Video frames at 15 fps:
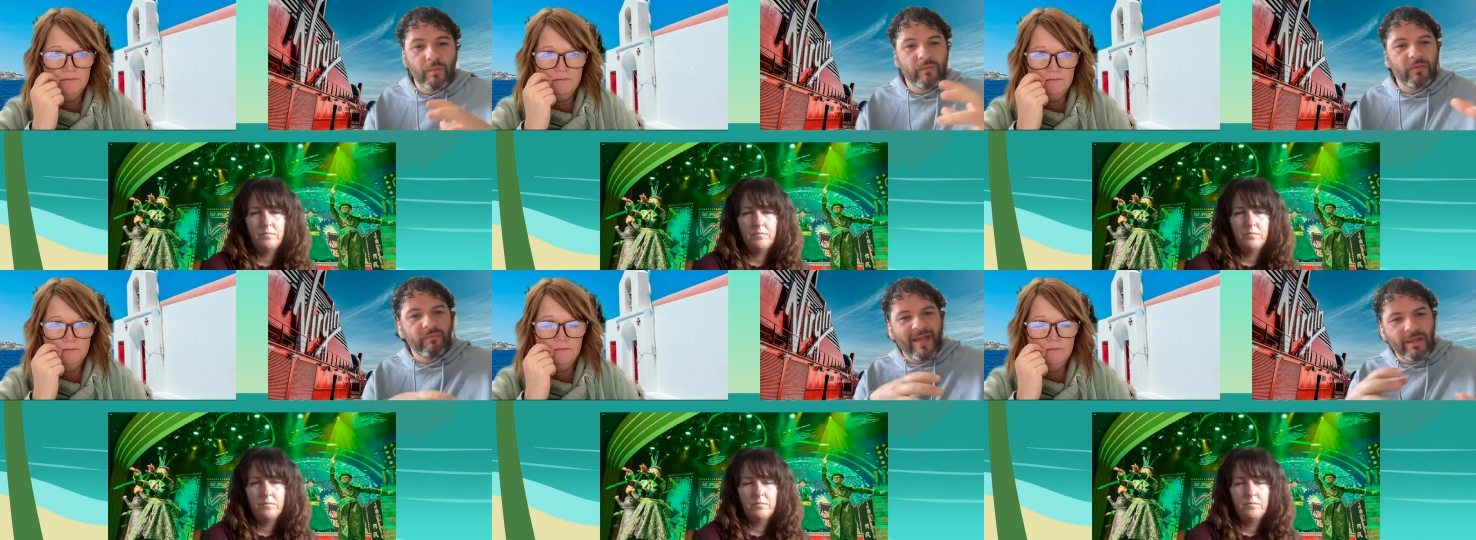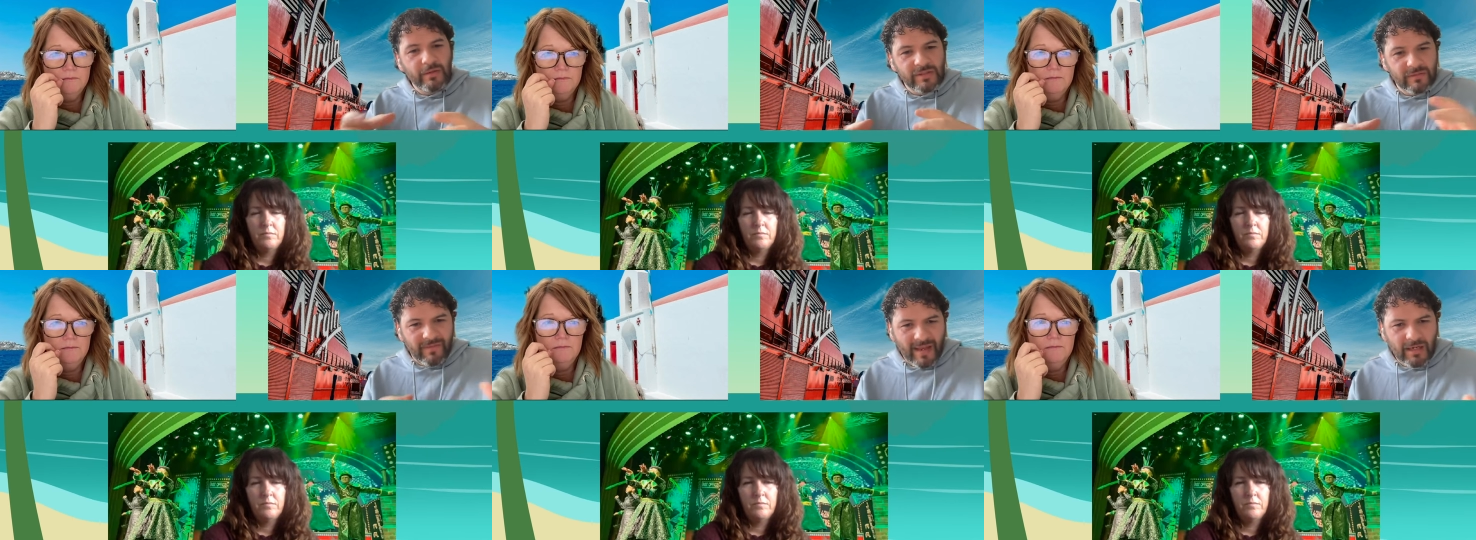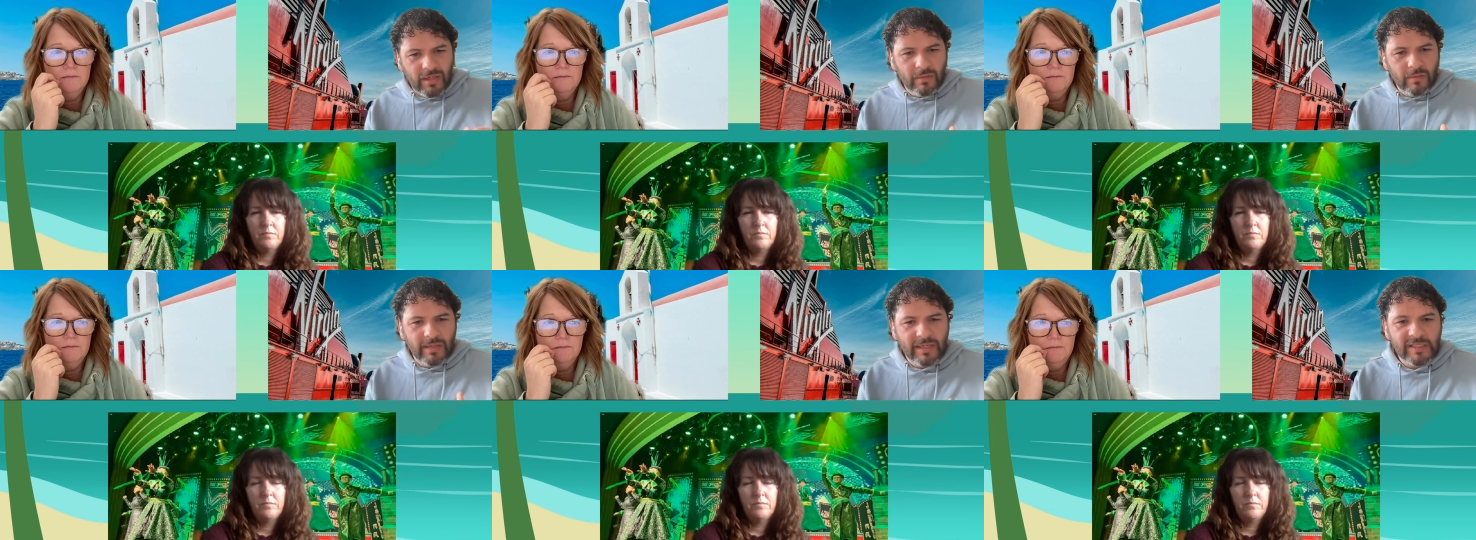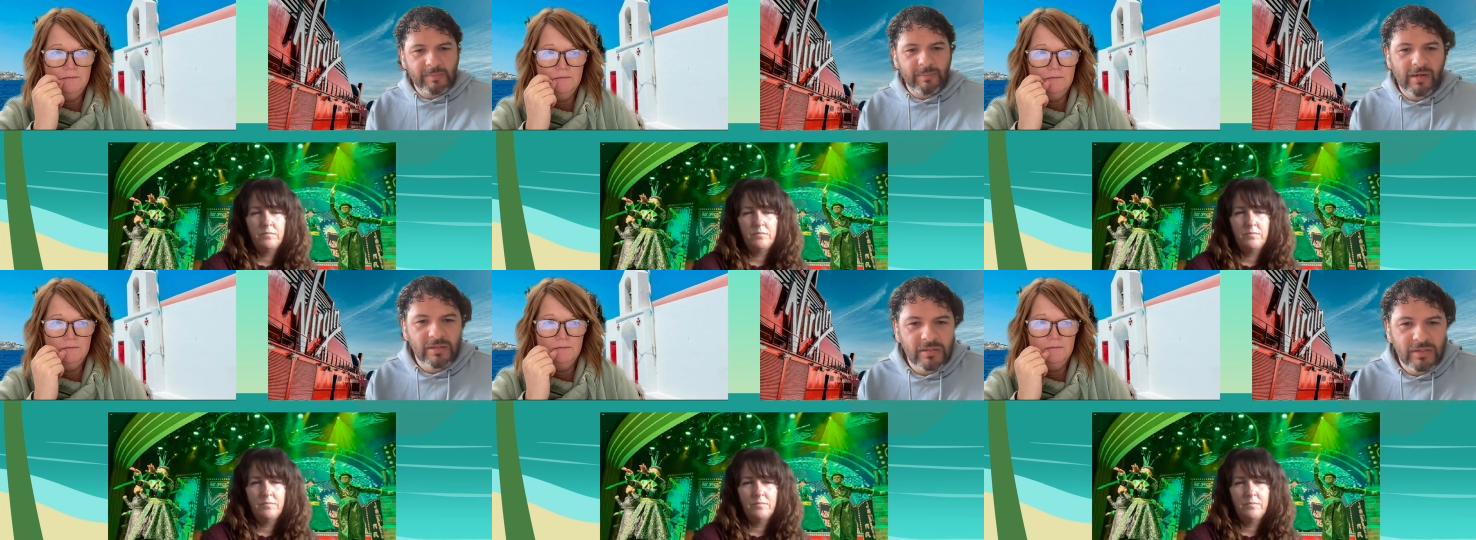Speaker 1: and they're kind of going from venue to
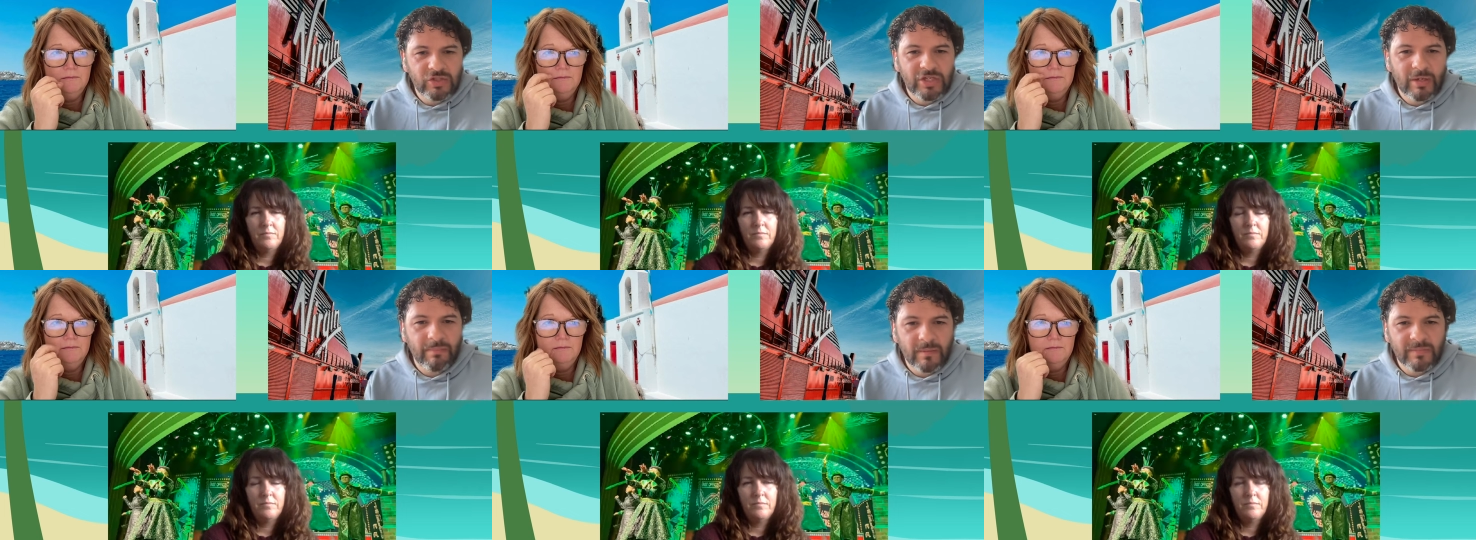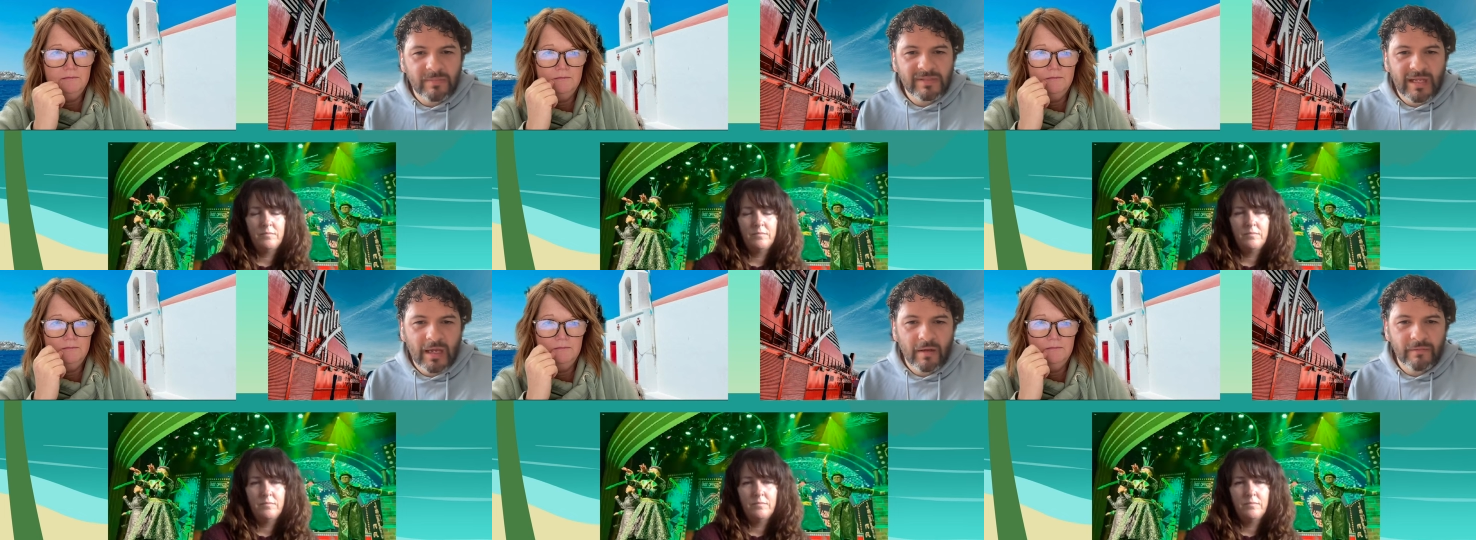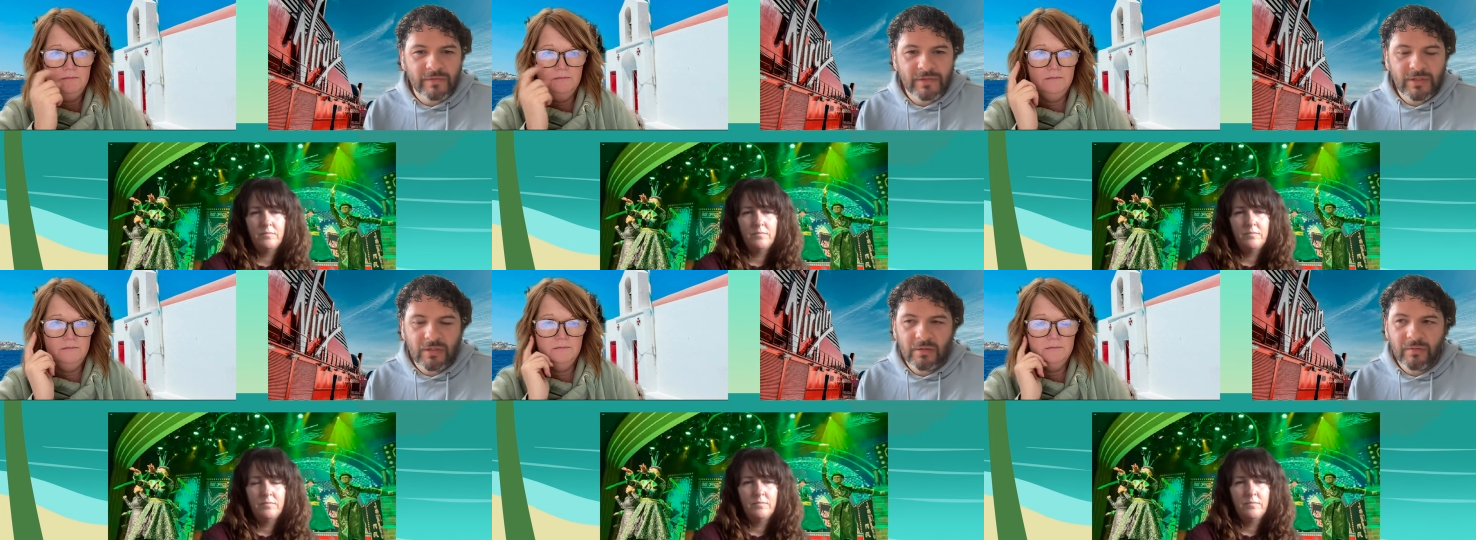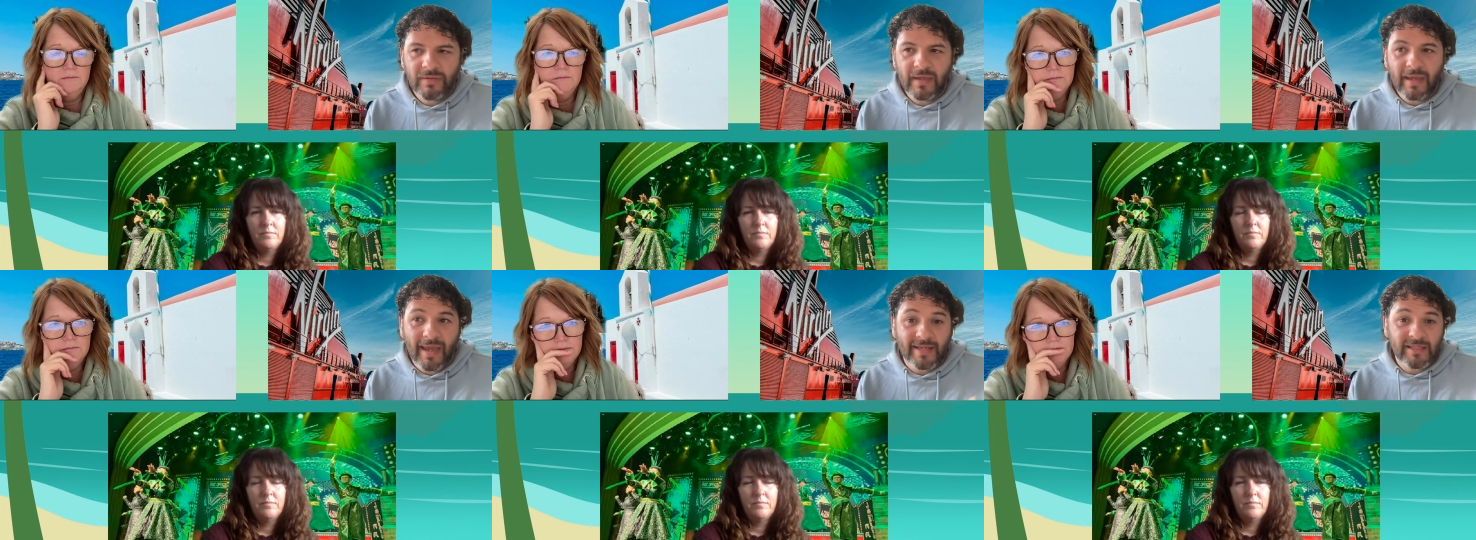venue and experiencing the ship
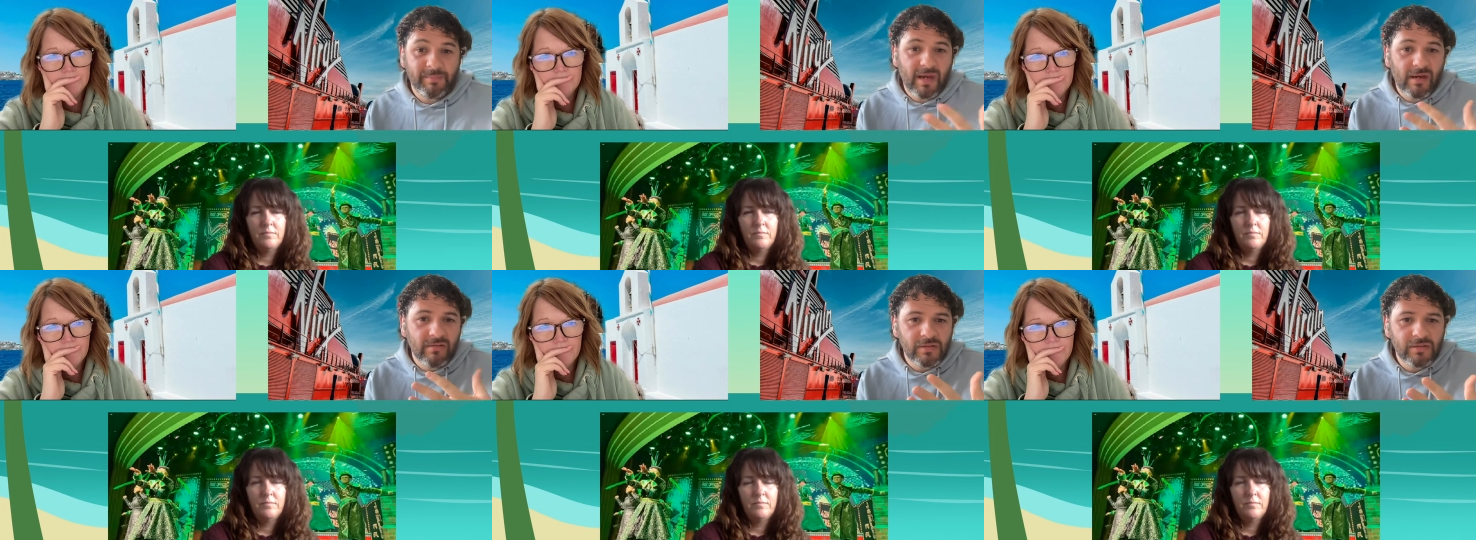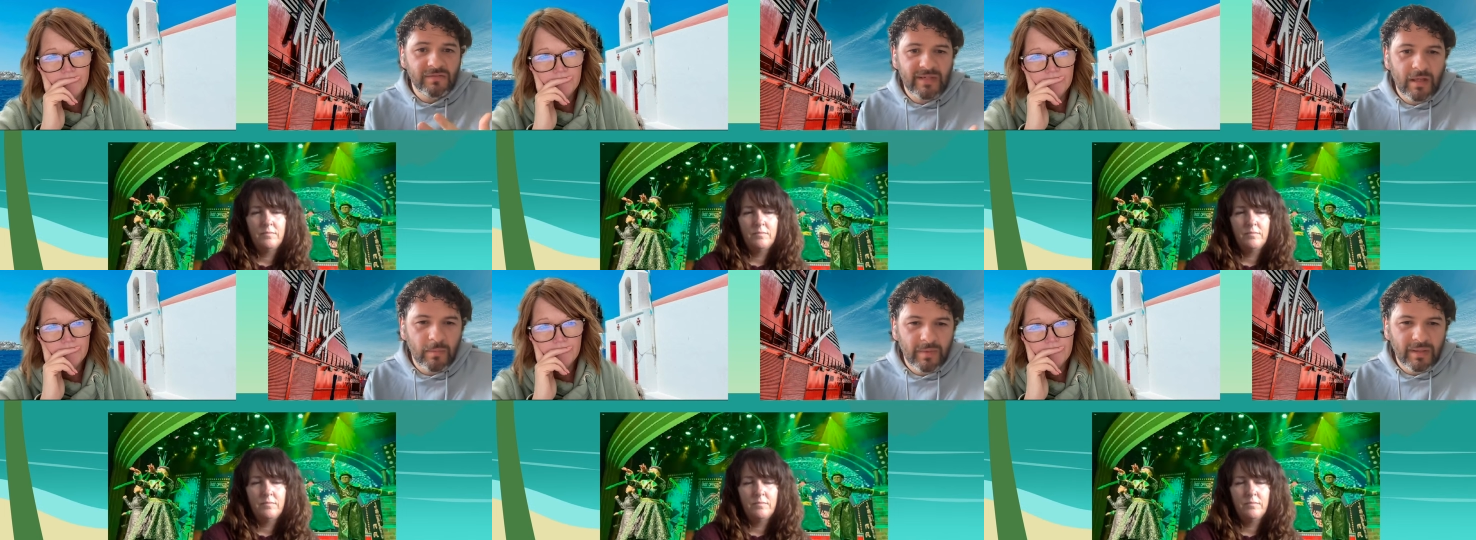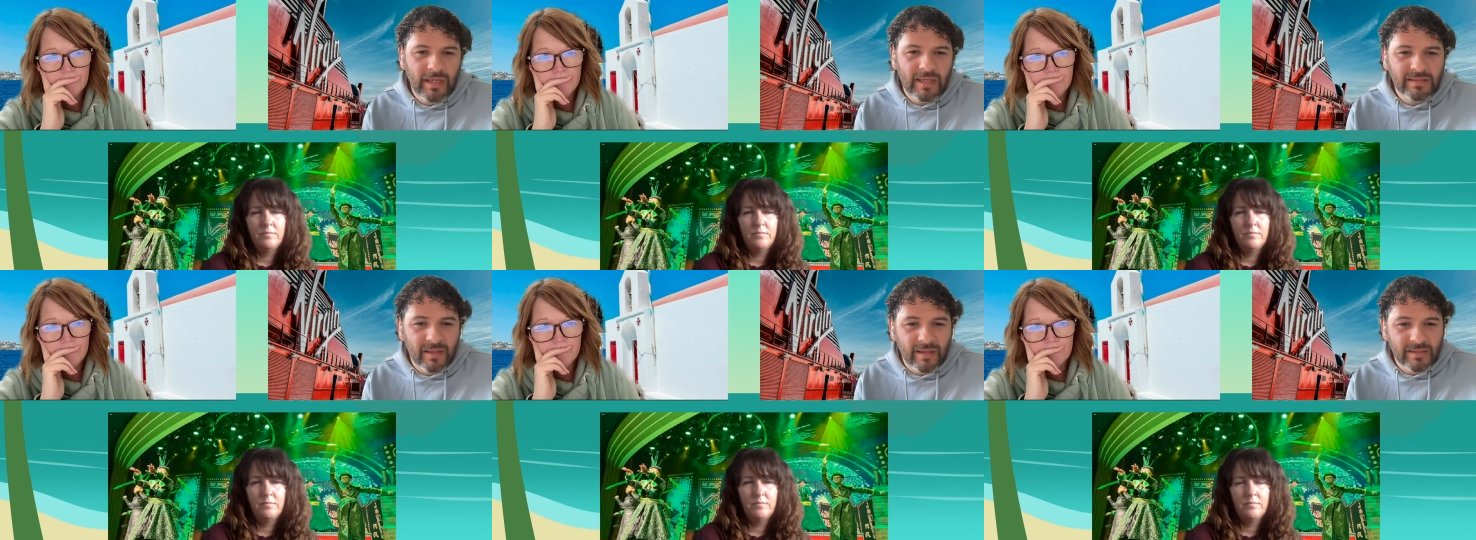themselves. Do you think, as parents who've